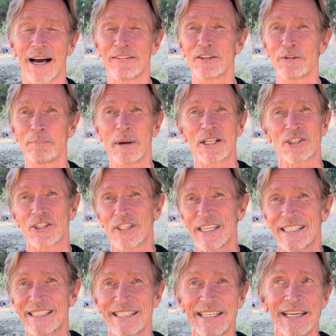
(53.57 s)
I've spent
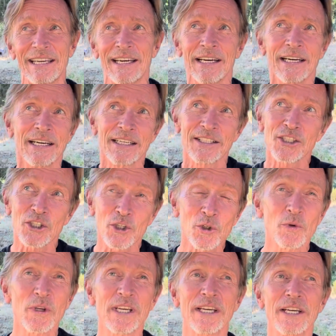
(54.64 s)

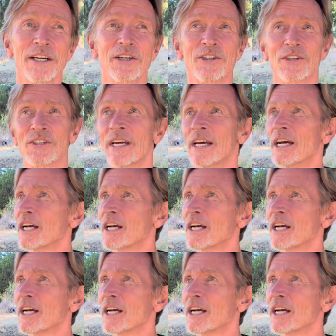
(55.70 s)
62 years